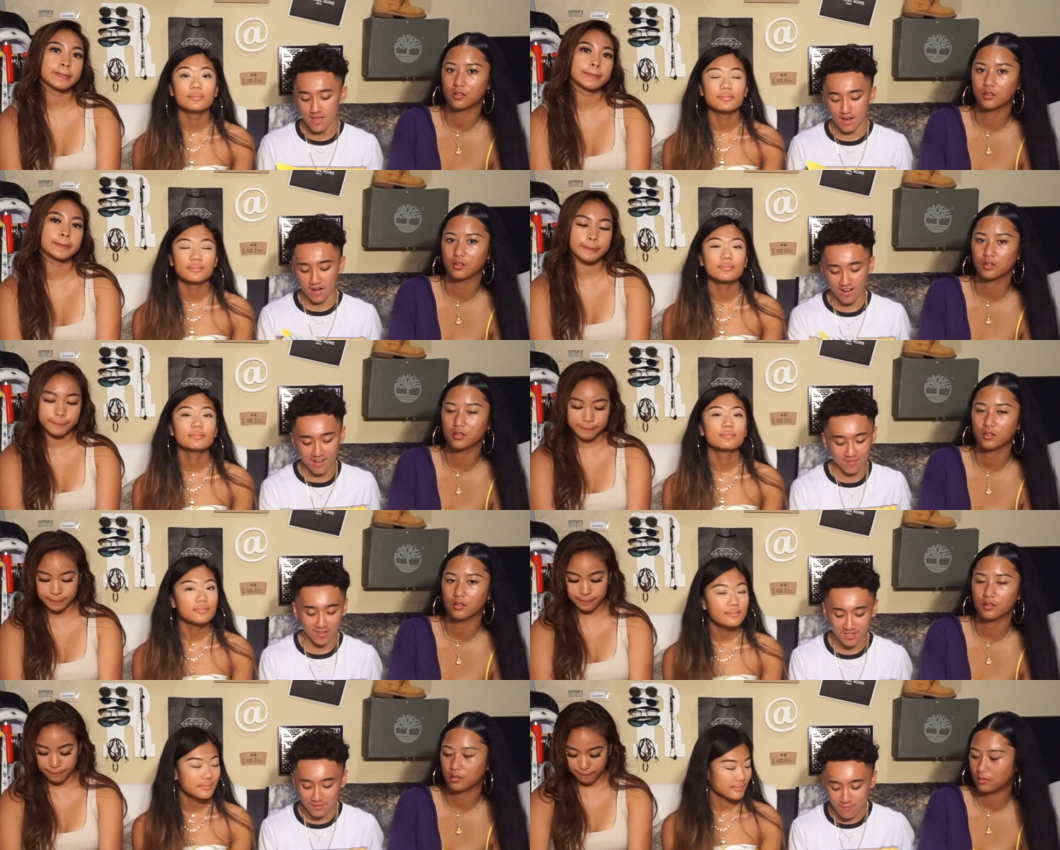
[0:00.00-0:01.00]
Speaker 1: Um, for
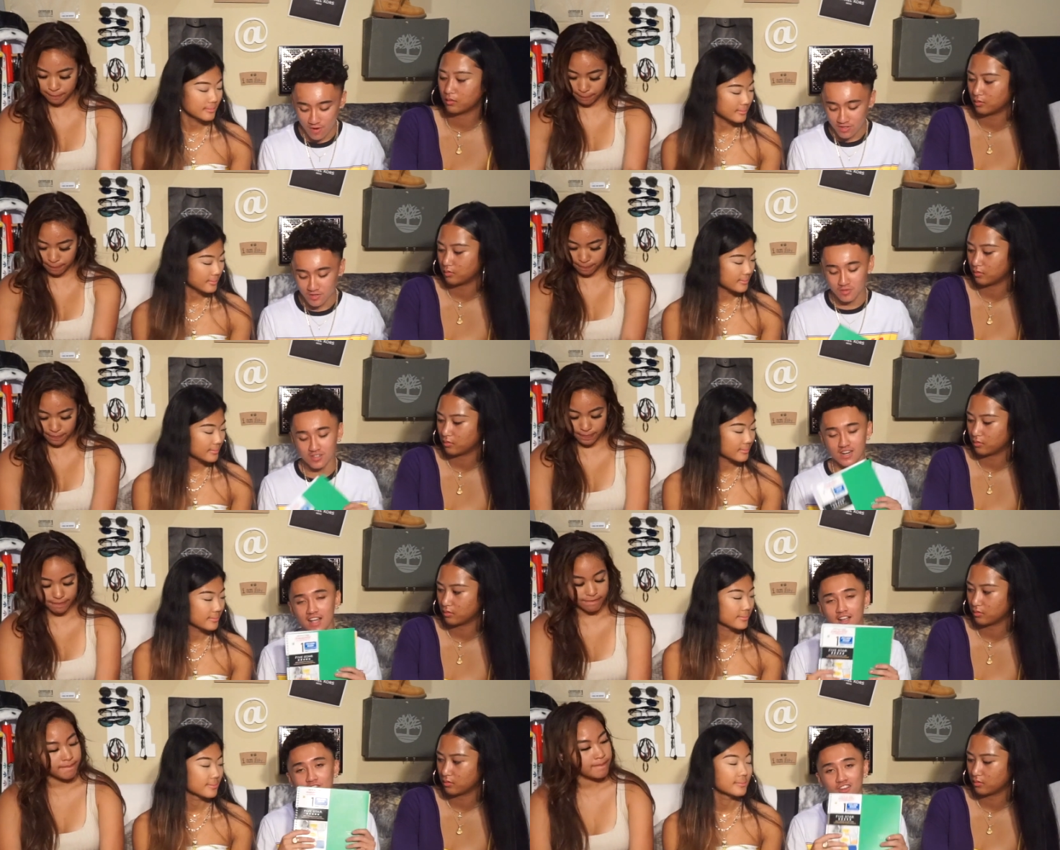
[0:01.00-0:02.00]
this first one, I
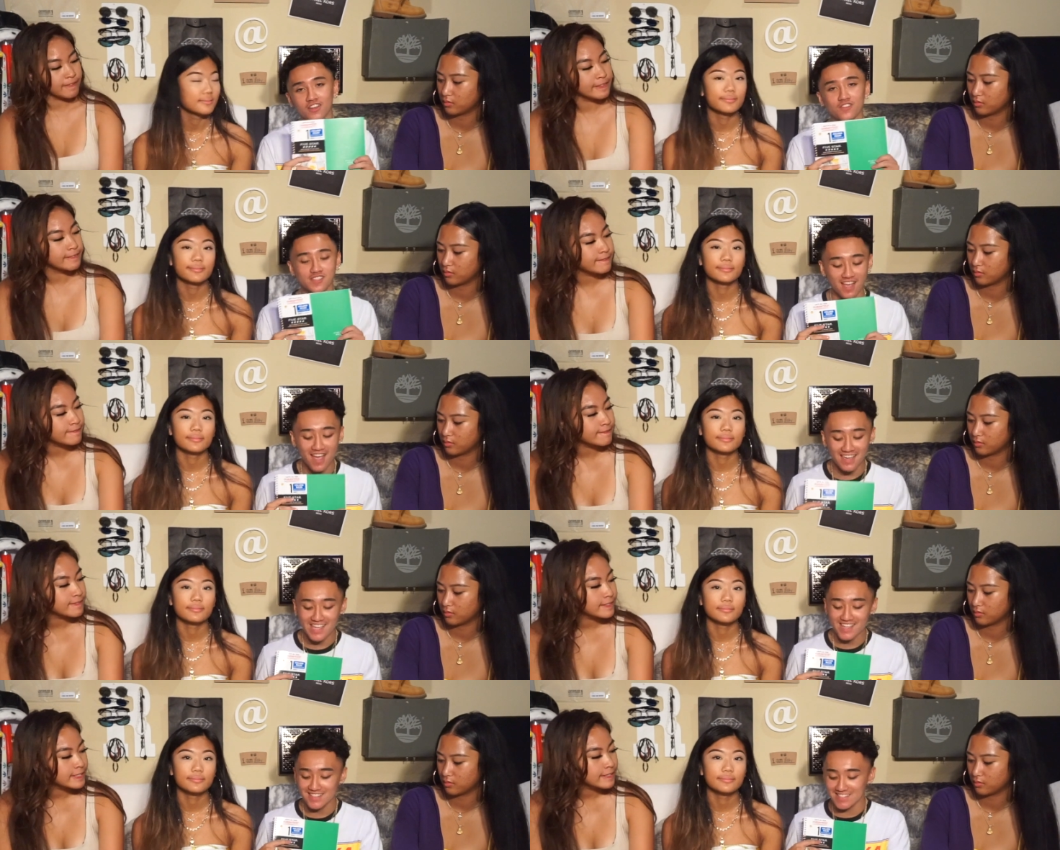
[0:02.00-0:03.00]
got green for
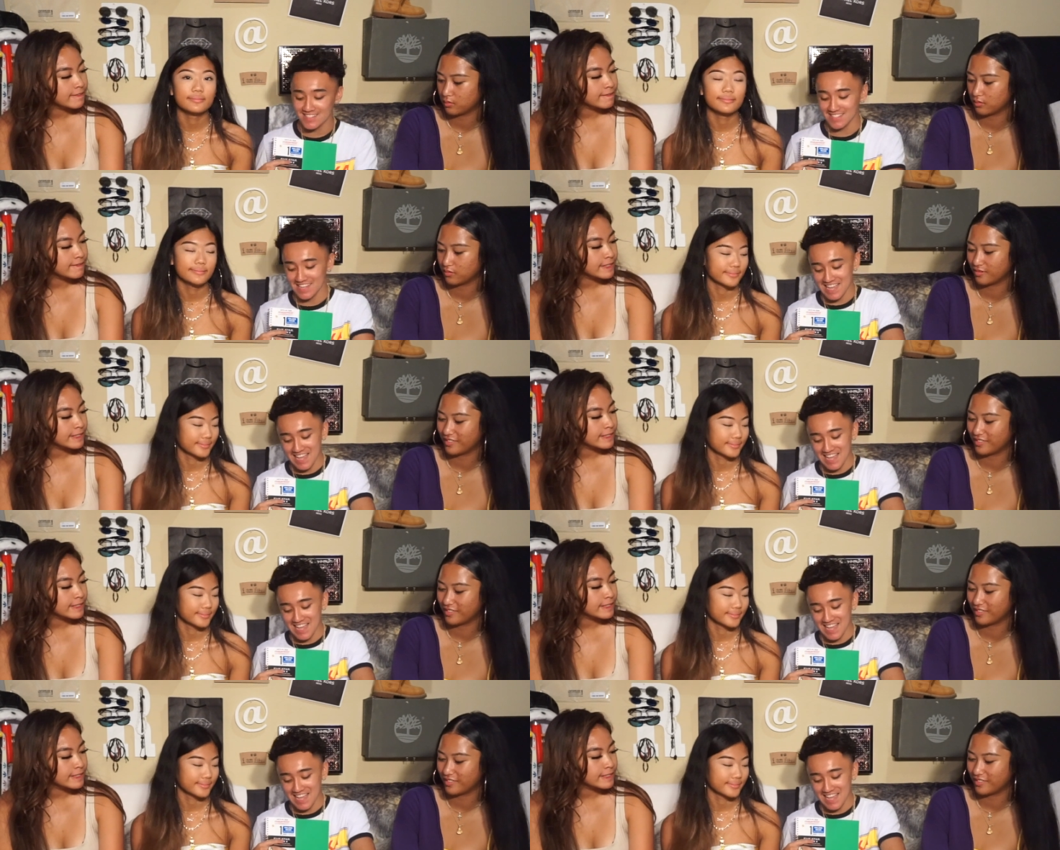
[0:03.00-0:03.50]
science.